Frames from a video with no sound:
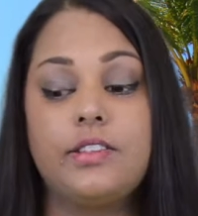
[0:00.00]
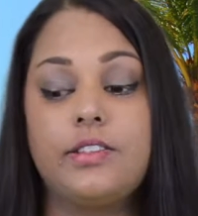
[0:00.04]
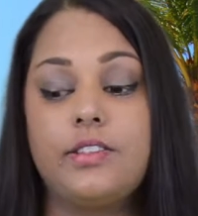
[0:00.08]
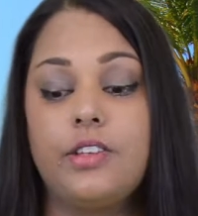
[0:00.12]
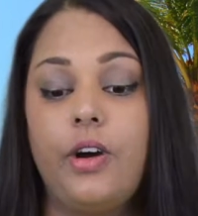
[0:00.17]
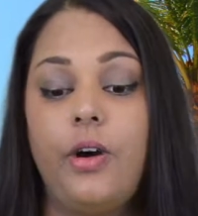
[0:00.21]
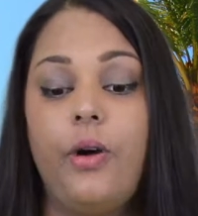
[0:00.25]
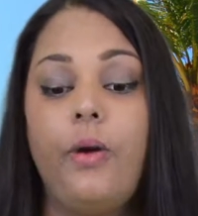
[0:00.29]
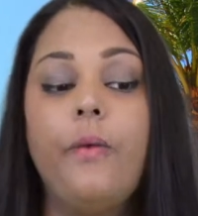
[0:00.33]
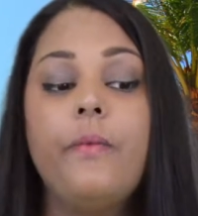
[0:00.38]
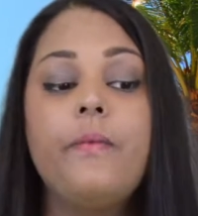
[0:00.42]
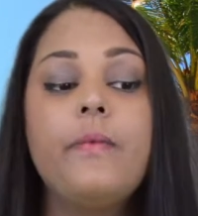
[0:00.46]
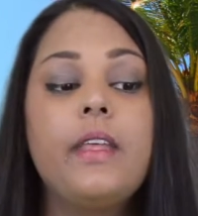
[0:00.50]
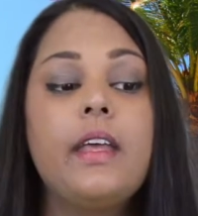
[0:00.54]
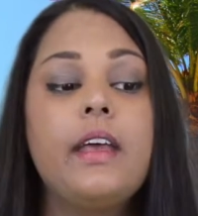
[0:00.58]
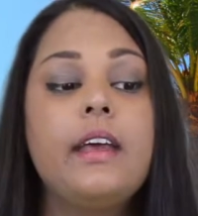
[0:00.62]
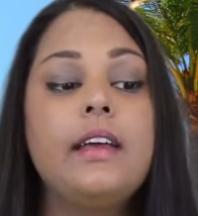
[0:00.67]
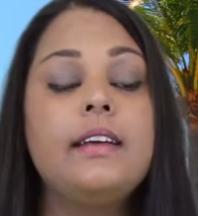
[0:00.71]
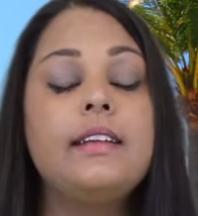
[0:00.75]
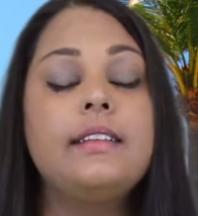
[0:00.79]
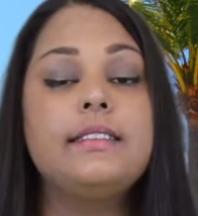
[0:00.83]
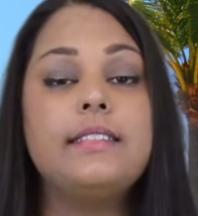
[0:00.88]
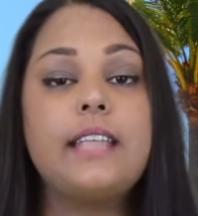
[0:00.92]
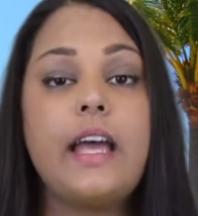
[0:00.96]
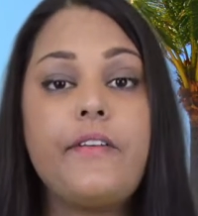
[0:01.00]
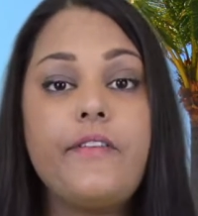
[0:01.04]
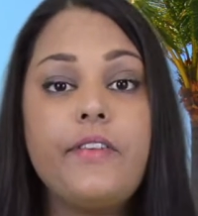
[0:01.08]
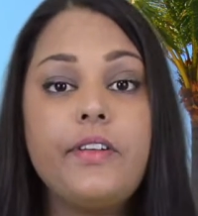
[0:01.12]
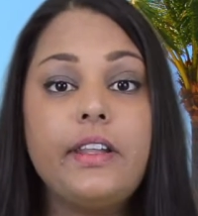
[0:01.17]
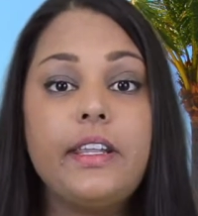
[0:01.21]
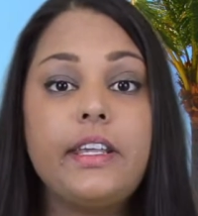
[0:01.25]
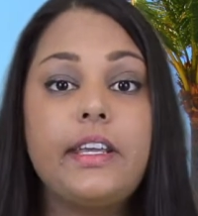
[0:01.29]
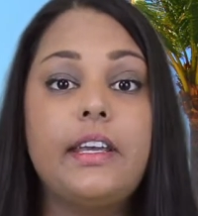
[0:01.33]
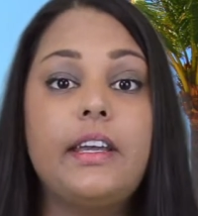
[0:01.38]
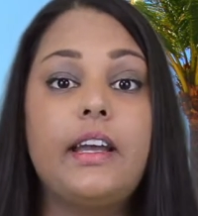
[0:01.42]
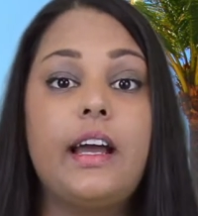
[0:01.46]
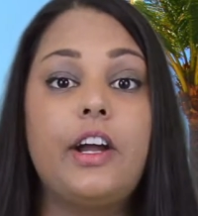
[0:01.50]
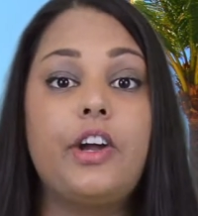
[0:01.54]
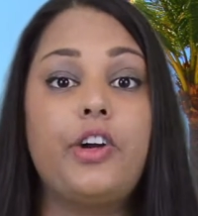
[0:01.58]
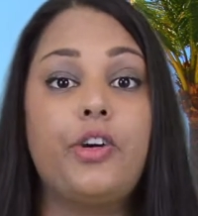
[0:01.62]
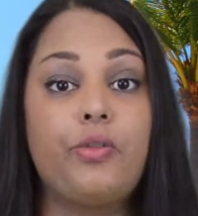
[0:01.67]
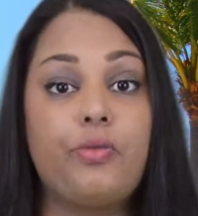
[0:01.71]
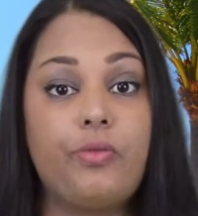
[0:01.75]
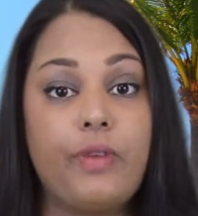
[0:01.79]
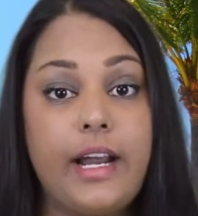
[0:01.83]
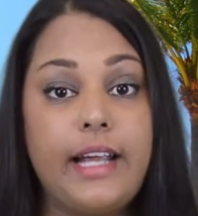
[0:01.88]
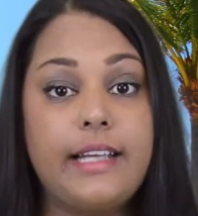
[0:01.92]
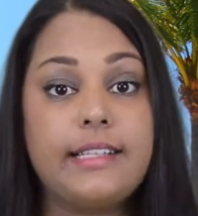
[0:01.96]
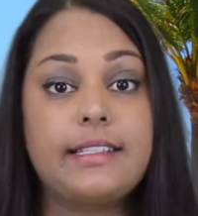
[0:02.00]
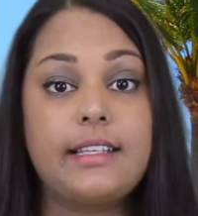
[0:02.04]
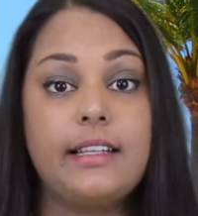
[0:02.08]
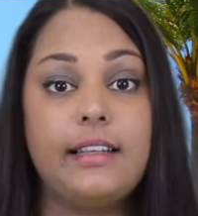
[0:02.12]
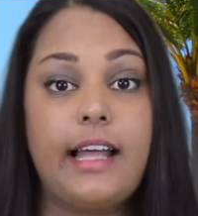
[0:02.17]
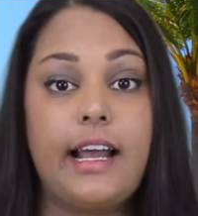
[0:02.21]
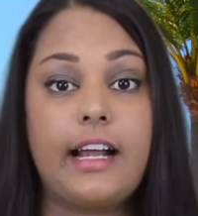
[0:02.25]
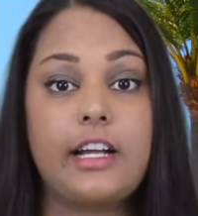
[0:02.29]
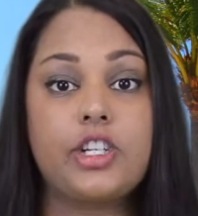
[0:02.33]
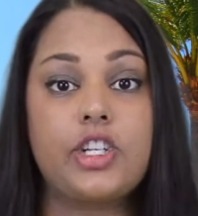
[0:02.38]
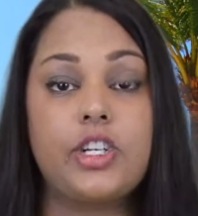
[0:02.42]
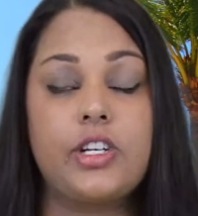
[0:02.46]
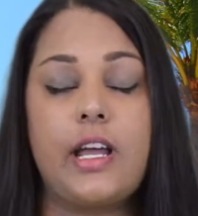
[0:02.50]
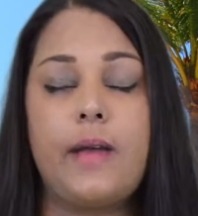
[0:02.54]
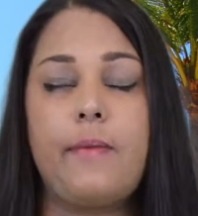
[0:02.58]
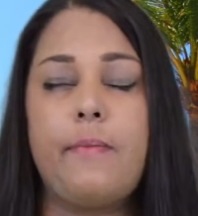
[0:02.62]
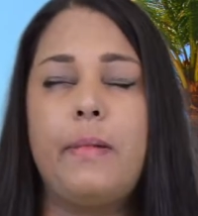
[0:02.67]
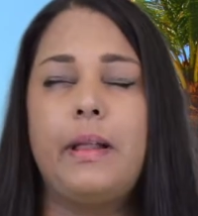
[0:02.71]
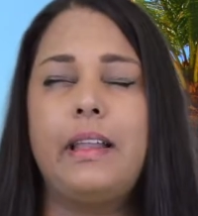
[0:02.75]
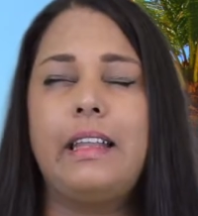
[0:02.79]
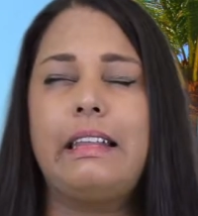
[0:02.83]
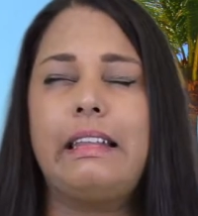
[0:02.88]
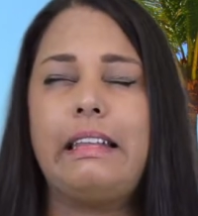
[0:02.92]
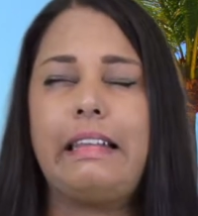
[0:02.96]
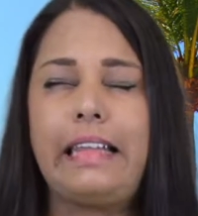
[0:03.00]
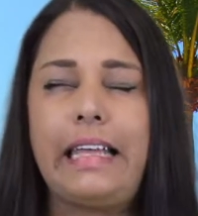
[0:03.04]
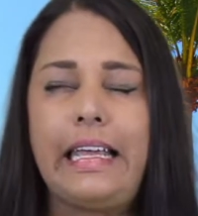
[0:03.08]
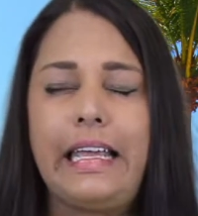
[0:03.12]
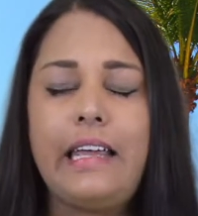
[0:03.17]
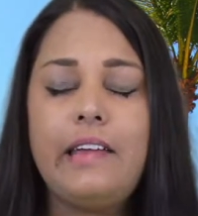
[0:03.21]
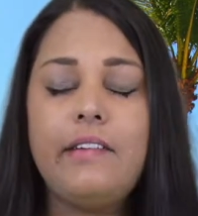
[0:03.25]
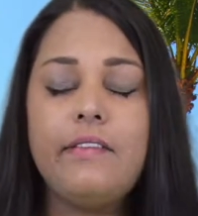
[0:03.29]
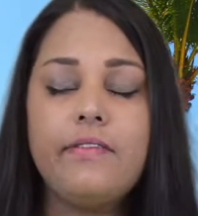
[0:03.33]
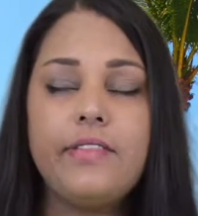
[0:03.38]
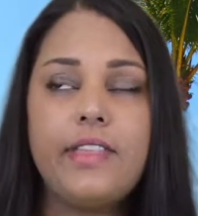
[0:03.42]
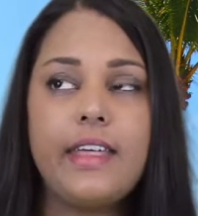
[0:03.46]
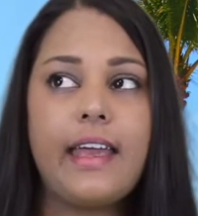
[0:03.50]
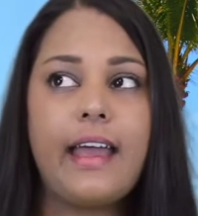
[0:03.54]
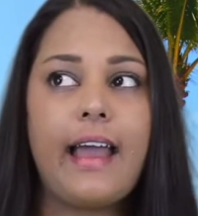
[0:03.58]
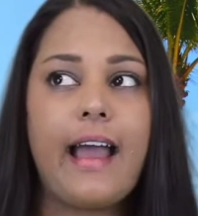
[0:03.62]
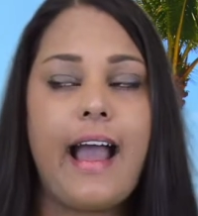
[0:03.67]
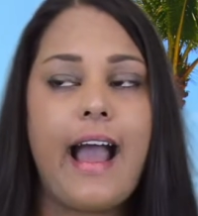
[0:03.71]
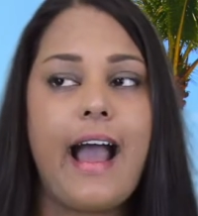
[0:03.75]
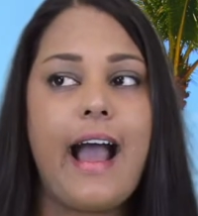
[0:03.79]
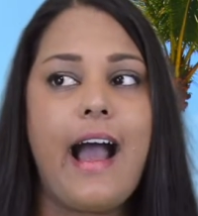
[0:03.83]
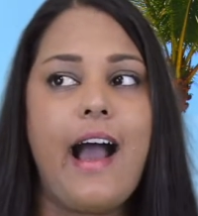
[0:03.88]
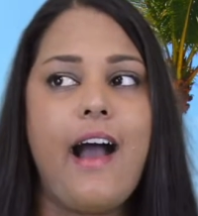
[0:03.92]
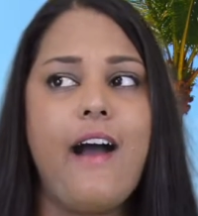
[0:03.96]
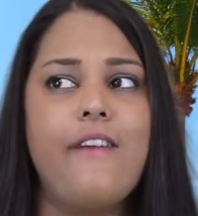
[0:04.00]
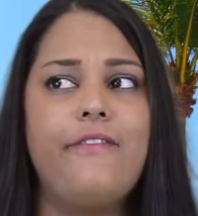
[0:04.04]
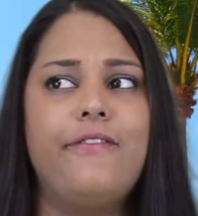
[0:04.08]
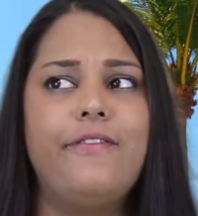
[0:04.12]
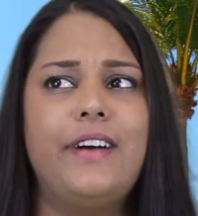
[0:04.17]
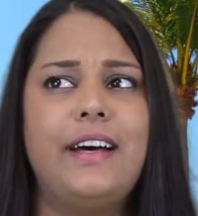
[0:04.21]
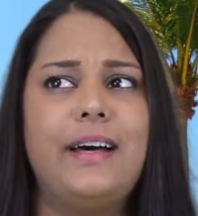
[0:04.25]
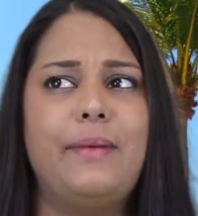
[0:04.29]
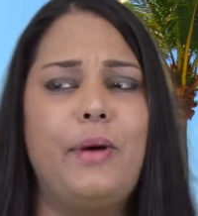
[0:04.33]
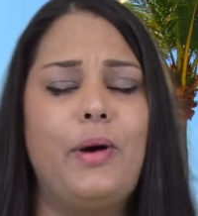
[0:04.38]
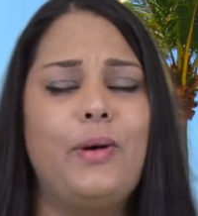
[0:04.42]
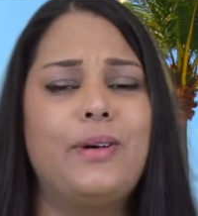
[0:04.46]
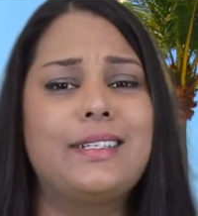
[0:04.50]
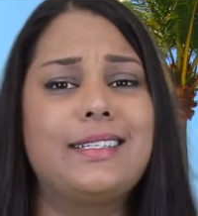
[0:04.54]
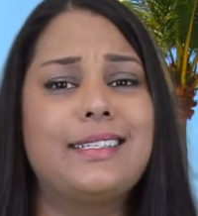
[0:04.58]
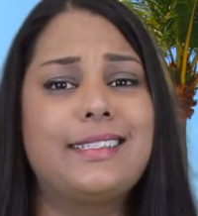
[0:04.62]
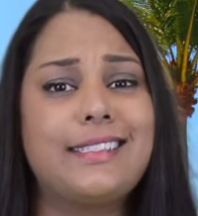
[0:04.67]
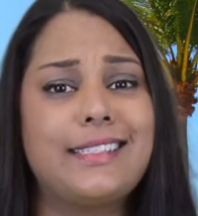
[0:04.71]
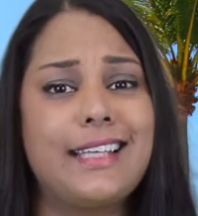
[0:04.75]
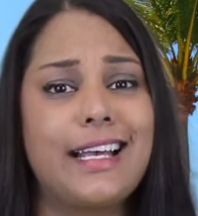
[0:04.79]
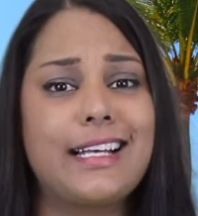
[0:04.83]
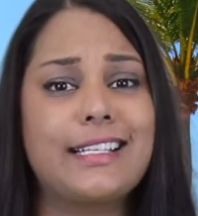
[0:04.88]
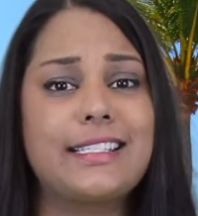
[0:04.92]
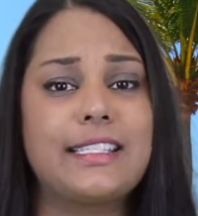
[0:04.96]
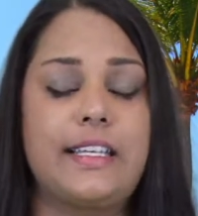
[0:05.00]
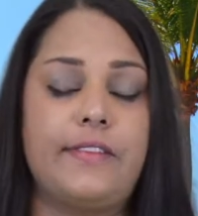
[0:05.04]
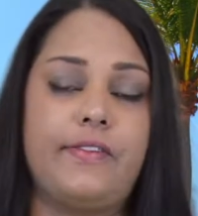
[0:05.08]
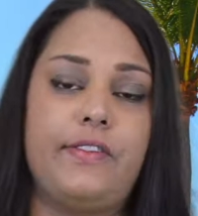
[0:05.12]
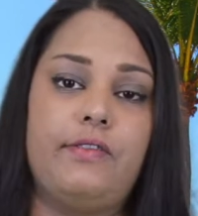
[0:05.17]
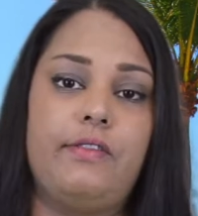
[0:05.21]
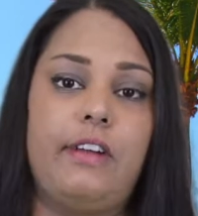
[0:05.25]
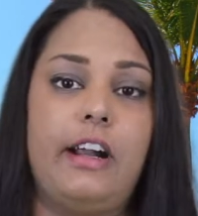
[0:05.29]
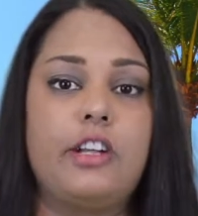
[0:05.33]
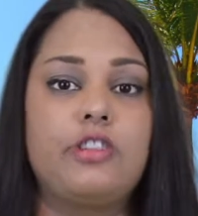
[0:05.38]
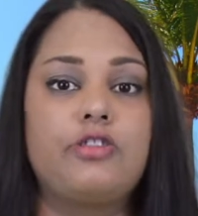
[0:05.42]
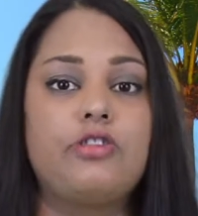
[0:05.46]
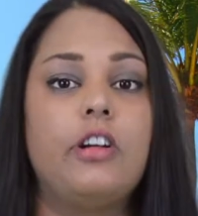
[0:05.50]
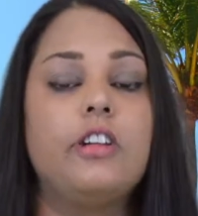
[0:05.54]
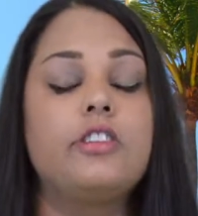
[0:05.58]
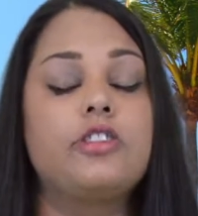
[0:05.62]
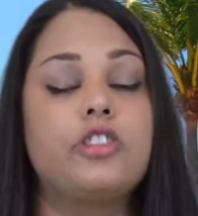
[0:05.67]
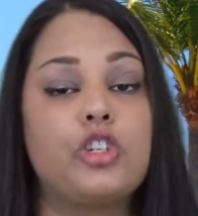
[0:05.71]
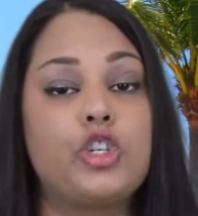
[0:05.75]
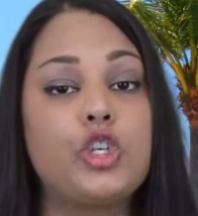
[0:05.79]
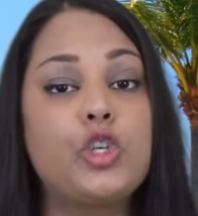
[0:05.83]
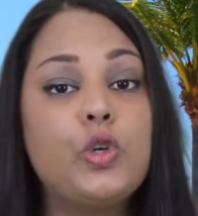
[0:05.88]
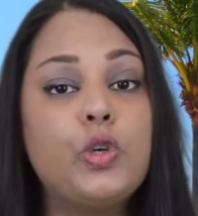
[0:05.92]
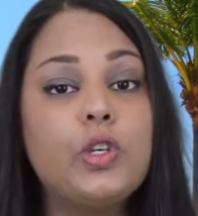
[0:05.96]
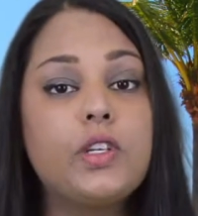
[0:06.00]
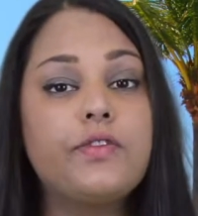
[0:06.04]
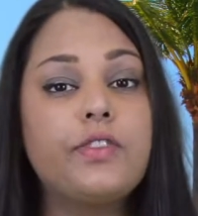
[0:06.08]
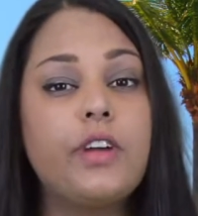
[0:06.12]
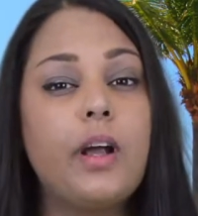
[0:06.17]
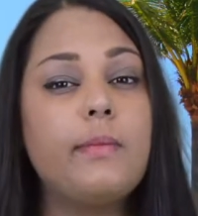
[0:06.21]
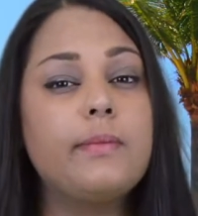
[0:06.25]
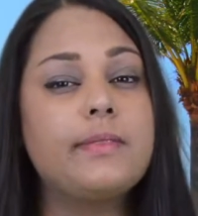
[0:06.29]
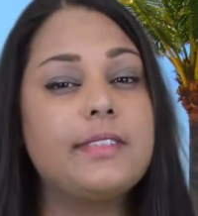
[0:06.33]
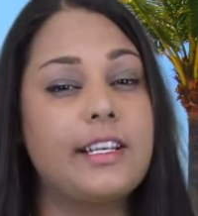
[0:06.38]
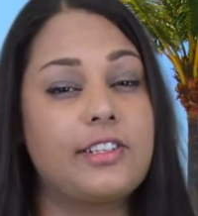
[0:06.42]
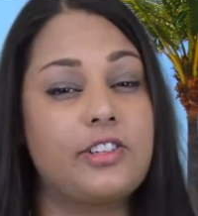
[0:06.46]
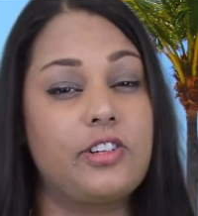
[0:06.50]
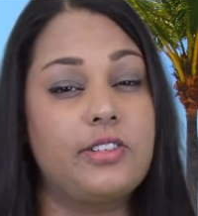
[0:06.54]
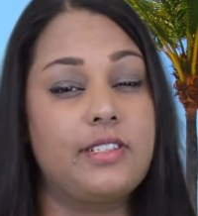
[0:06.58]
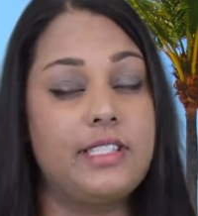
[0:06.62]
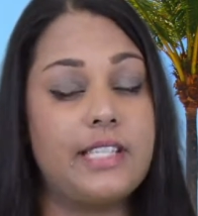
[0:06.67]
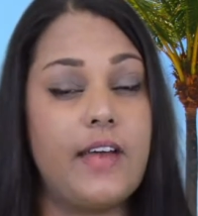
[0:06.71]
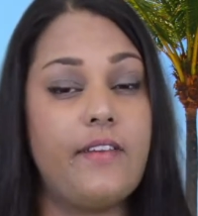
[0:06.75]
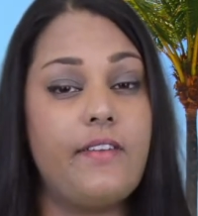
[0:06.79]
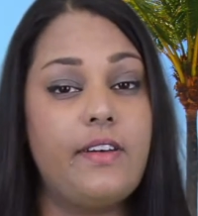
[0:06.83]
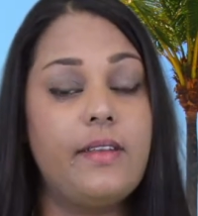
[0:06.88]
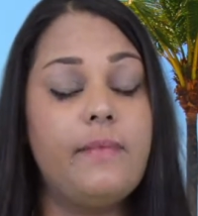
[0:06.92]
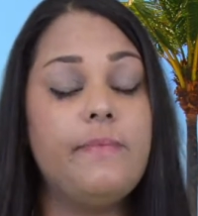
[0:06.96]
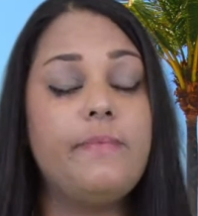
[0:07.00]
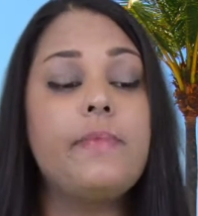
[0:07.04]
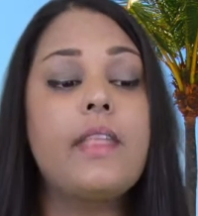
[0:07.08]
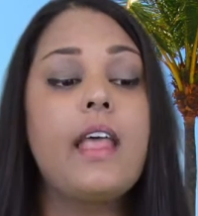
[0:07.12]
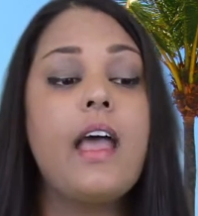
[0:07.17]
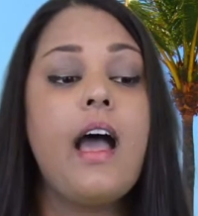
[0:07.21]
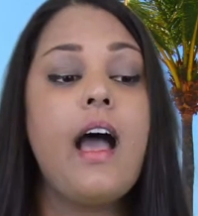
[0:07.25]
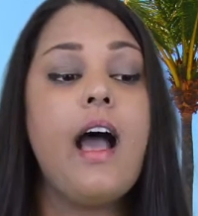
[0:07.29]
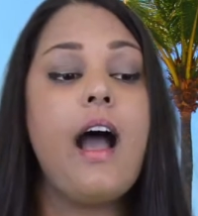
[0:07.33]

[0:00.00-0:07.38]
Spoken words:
So definitely a great selection. I believe they have about 6 different restaurants to choose from, 6 or 7.